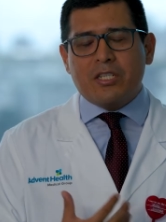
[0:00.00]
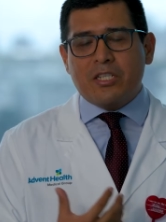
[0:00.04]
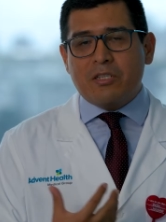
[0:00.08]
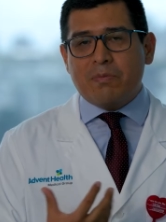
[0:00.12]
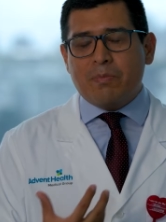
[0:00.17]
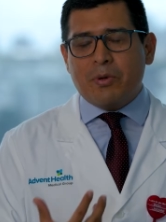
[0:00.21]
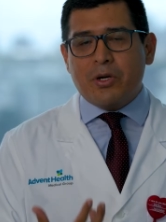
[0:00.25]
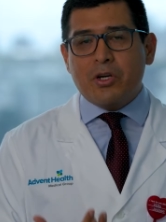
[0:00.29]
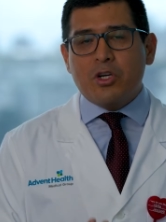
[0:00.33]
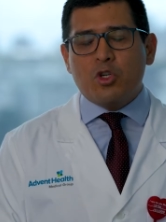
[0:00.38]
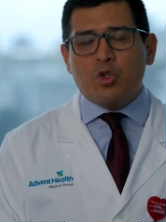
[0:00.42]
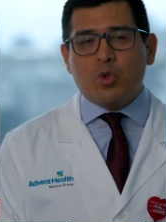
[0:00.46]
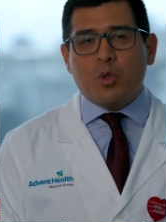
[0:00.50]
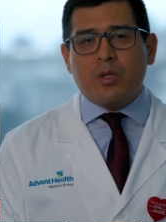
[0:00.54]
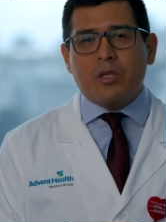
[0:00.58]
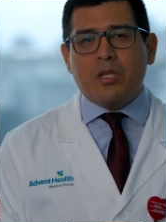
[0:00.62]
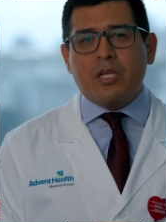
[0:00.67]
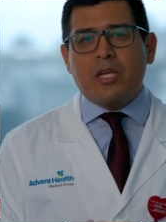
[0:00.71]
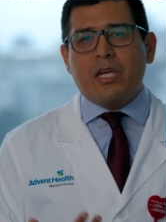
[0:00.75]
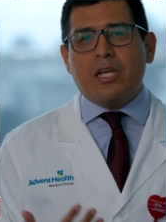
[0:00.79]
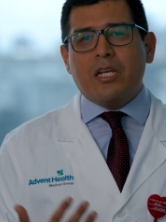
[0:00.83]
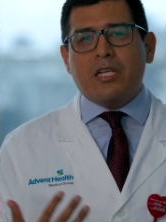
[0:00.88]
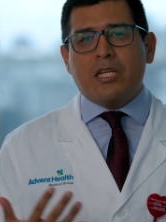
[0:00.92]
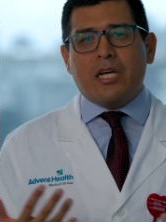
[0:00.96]
a spiritual
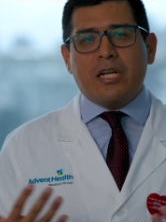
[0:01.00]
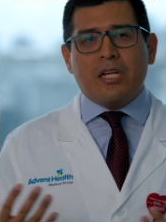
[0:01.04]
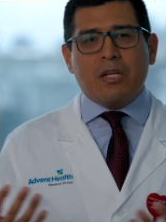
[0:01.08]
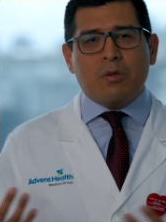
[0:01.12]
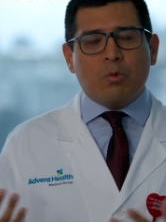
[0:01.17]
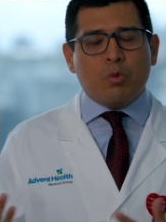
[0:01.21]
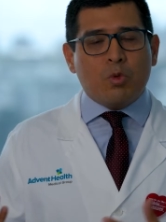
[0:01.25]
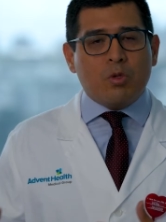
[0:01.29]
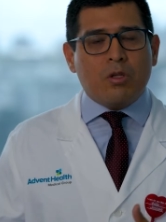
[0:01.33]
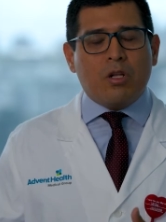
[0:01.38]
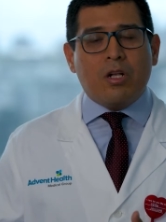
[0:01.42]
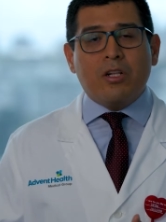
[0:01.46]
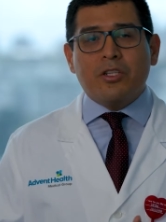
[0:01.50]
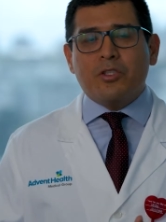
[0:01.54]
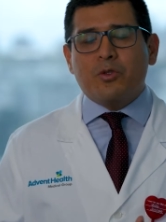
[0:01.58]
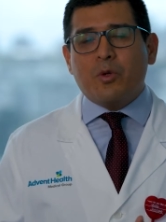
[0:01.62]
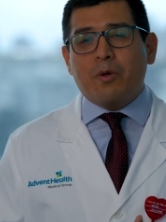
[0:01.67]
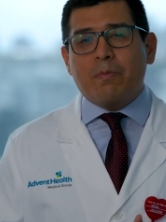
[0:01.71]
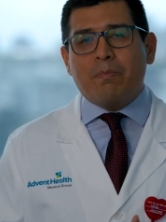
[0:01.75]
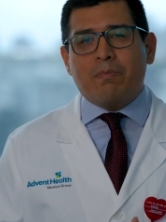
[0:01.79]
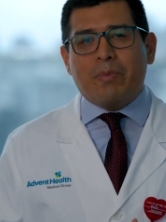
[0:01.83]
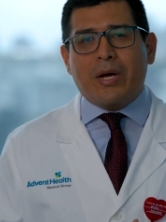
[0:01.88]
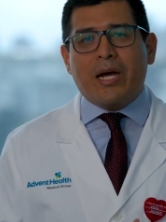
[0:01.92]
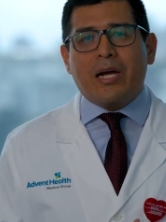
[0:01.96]
need, that it will
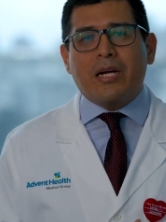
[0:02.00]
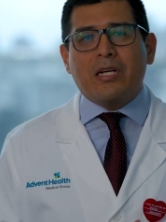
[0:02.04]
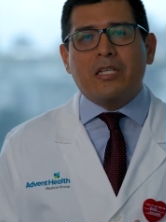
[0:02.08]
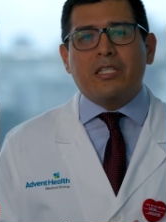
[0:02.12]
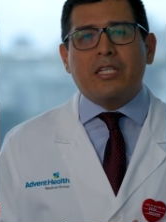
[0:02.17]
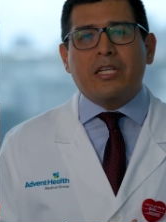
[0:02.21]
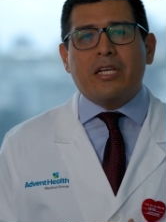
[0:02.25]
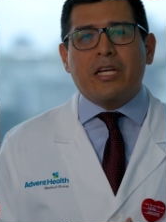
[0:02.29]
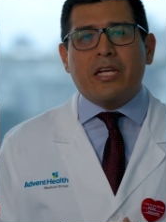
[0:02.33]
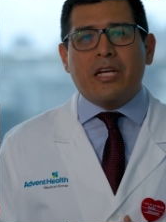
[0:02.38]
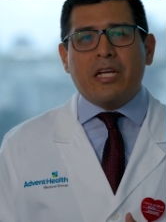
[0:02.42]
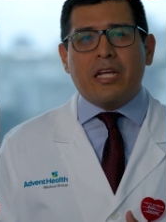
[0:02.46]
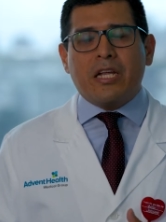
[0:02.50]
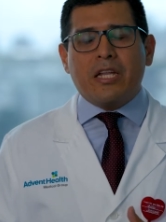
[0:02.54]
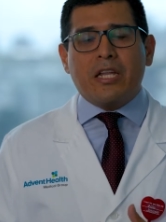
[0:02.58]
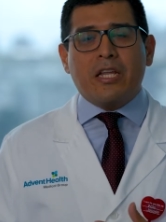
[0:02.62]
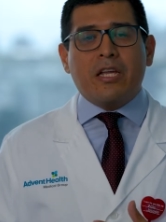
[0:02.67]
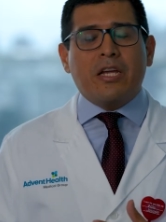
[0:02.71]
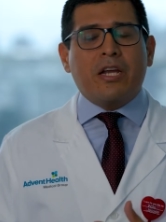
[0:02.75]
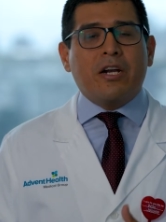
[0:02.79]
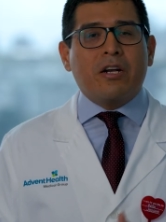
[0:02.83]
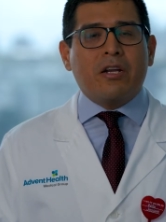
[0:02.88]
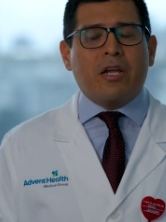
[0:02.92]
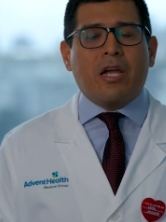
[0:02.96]
also impact the uh,
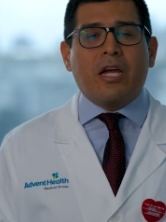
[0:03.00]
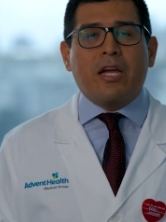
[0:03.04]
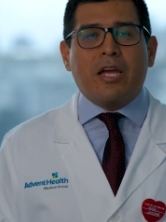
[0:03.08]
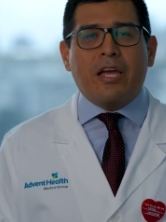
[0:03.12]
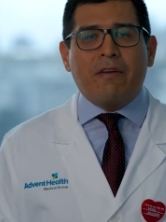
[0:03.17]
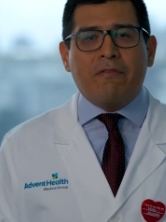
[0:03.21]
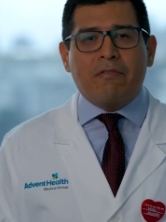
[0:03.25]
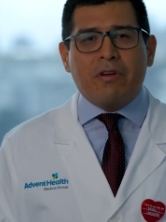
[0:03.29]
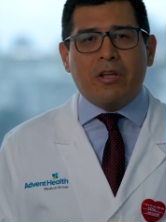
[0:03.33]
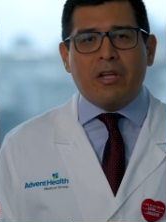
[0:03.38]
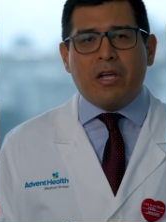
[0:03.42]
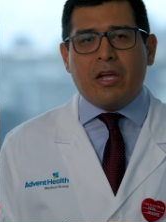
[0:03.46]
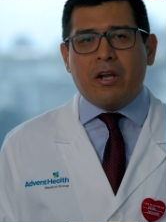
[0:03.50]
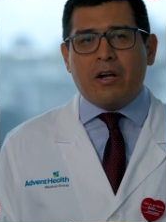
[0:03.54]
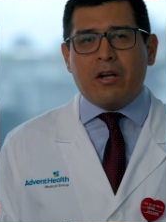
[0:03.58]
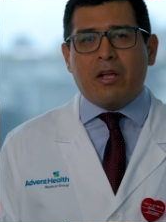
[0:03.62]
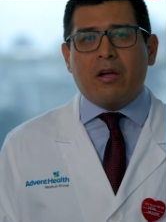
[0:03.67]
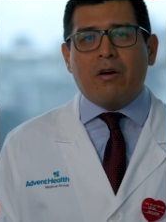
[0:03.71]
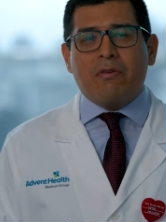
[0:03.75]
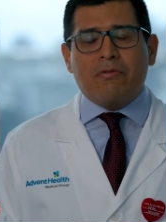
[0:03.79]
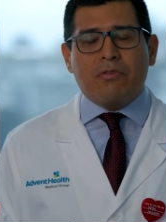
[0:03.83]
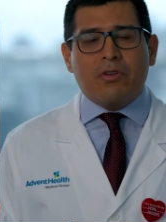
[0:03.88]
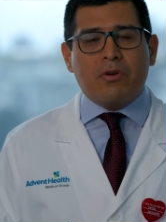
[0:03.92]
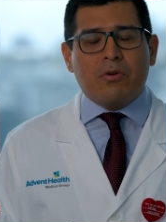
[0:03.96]
area, every
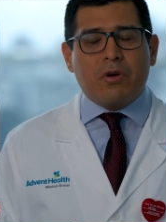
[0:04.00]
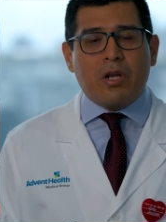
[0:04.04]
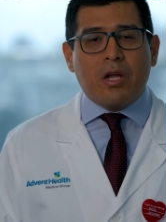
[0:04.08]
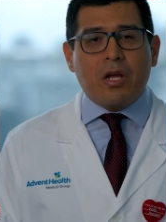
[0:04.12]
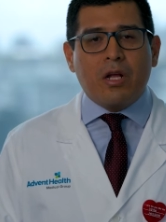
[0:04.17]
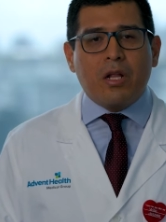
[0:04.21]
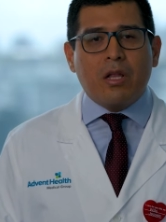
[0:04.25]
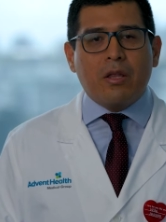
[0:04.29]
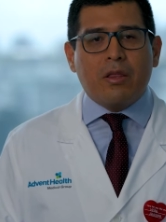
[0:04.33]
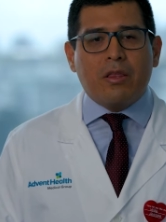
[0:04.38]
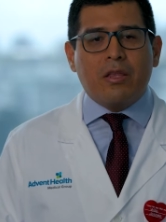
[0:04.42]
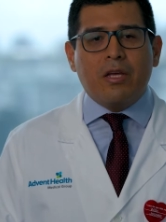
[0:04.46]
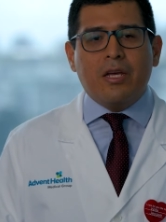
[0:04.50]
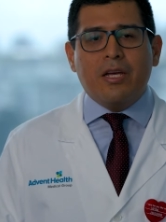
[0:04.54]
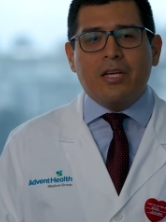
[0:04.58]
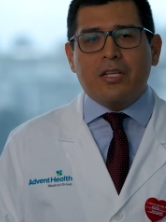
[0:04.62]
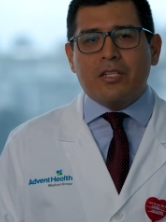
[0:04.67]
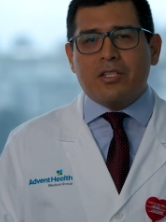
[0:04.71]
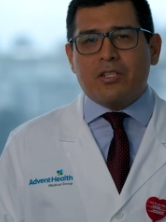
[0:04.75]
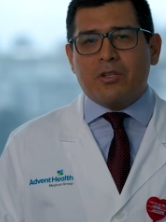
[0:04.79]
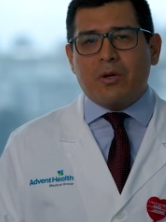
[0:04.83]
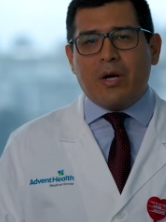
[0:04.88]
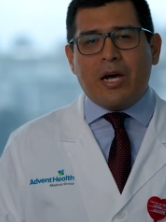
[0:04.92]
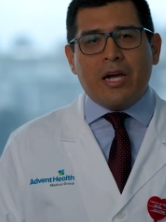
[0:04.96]
area of your health.
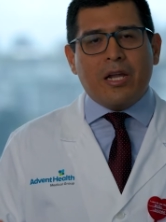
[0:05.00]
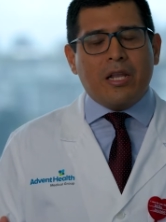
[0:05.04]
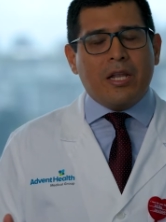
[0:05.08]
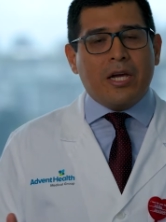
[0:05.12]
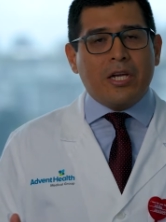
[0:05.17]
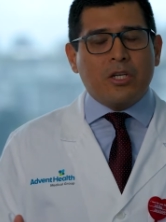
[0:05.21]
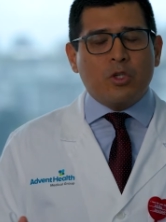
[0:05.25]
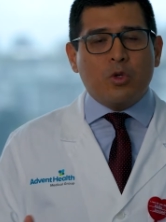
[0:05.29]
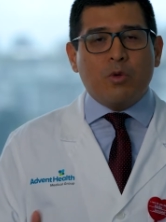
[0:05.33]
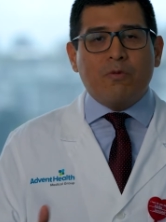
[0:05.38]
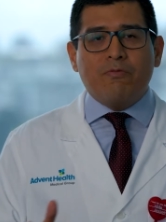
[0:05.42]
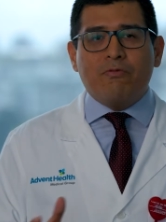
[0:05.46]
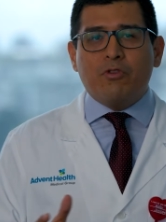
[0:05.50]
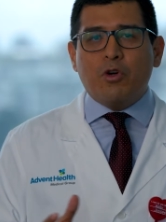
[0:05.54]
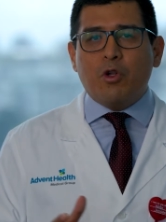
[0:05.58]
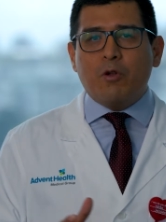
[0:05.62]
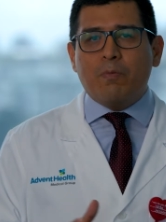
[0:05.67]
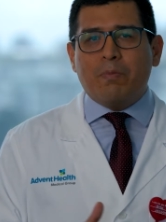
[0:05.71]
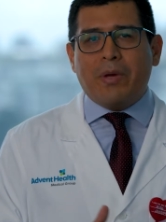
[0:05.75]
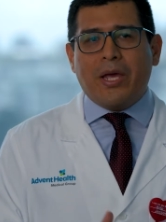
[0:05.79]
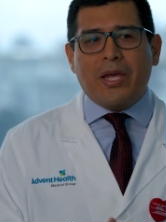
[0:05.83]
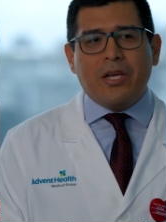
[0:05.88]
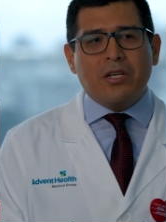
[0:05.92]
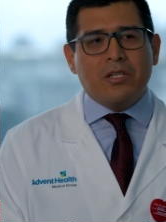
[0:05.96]
So I like to
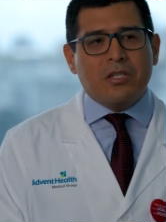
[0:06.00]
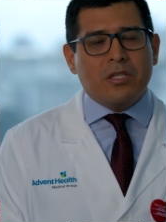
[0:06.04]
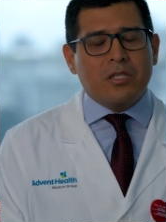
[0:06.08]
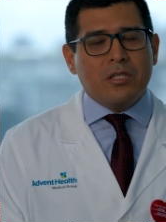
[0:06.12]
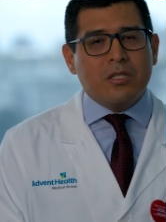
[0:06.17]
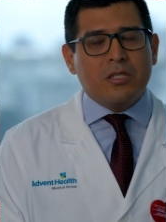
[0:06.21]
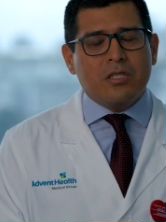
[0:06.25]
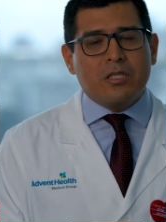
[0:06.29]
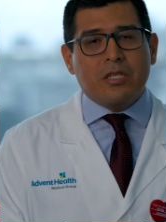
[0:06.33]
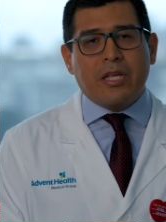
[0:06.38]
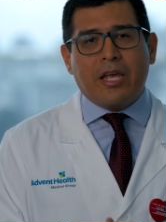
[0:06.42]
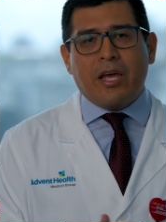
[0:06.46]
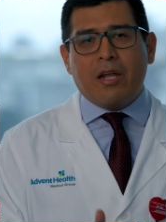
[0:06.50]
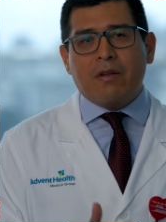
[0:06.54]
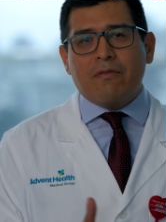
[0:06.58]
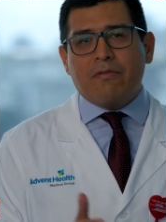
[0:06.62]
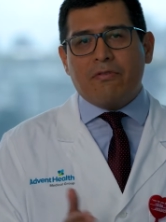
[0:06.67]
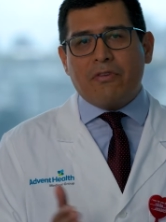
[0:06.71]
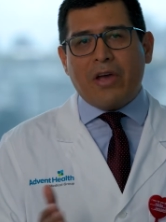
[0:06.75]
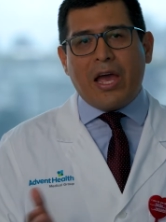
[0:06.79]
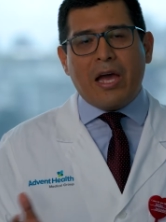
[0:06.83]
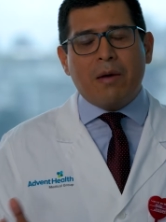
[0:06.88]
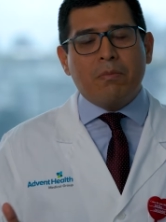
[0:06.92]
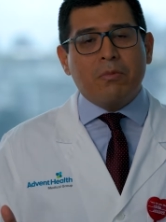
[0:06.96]
involve patients and
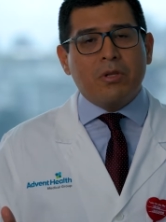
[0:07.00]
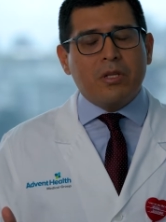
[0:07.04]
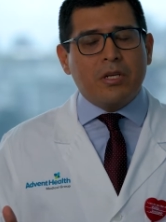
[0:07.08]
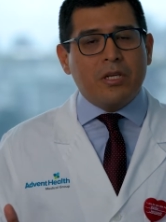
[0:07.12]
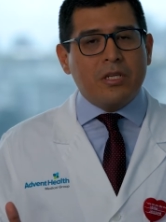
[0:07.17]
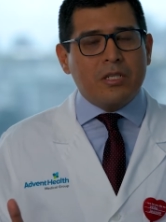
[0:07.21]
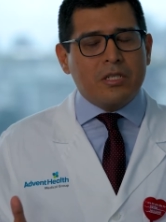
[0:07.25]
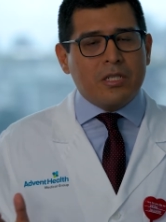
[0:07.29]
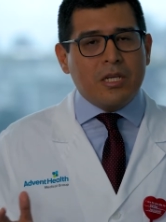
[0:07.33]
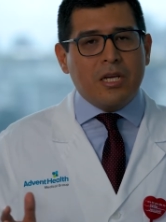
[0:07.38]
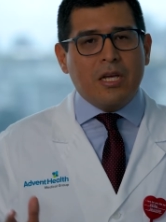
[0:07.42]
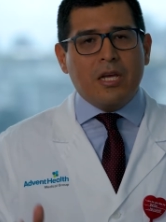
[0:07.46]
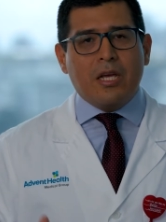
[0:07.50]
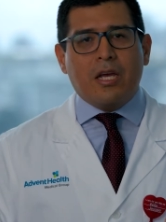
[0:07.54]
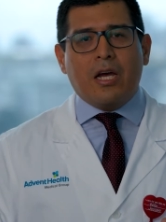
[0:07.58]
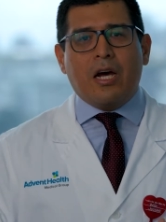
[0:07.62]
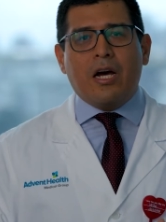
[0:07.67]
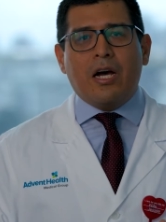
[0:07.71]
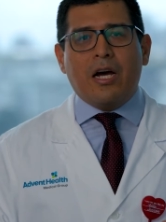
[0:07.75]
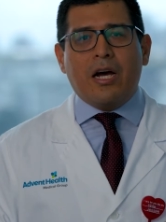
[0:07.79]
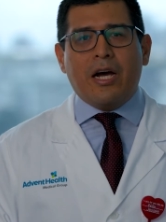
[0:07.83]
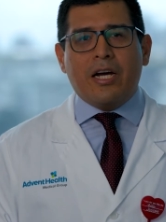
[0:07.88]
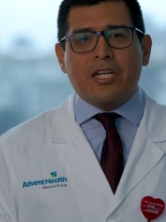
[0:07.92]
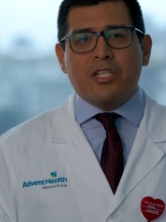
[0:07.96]
families
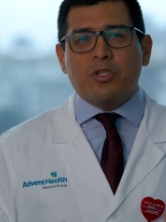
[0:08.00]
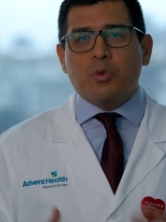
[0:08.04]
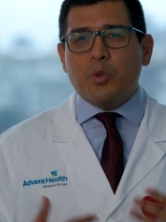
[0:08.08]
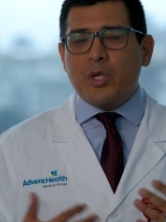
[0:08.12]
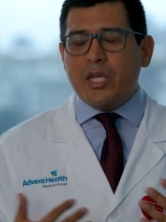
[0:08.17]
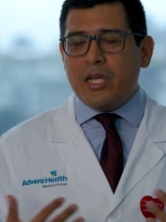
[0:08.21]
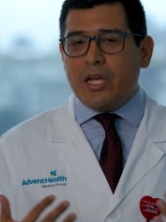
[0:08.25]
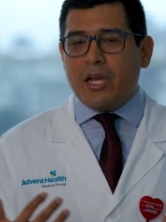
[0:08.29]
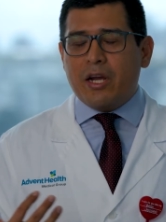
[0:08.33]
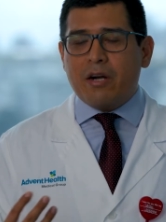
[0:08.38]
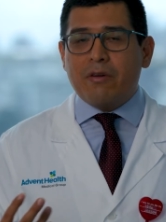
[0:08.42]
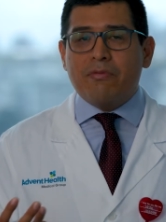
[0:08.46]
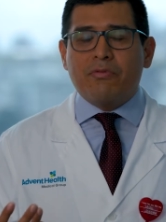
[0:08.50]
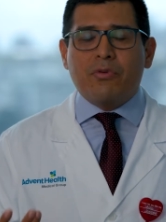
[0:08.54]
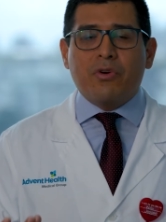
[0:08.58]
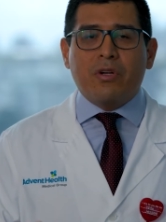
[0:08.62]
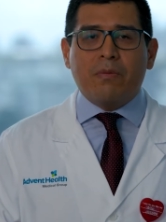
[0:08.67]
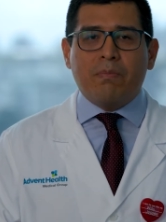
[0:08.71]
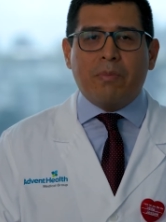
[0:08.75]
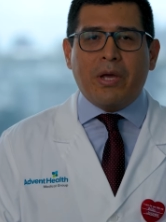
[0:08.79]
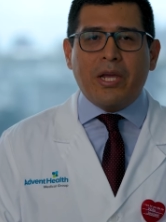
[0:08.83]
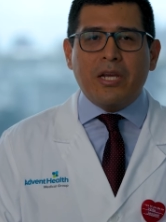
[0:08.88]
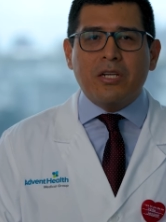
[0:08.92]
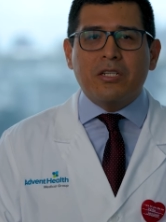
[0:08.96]
uh, as we care for
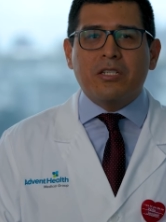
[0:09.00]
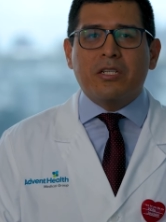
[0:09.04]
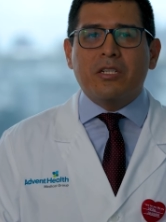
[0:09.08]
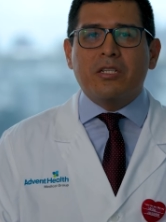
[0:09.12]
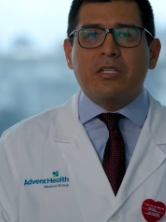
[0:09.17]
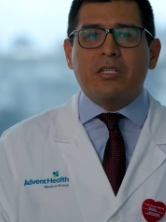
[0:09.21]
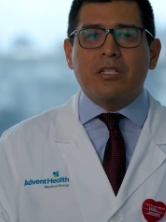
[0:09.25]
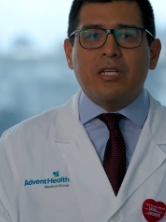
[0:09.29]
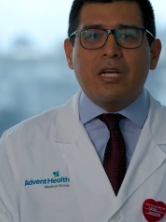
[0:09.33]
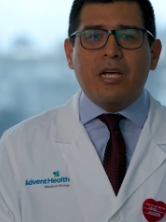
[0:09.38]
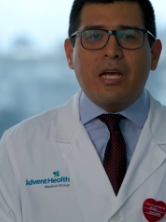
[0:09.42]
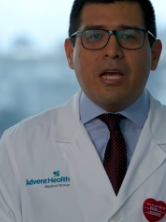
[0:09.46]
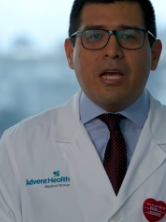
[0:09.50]
the patient.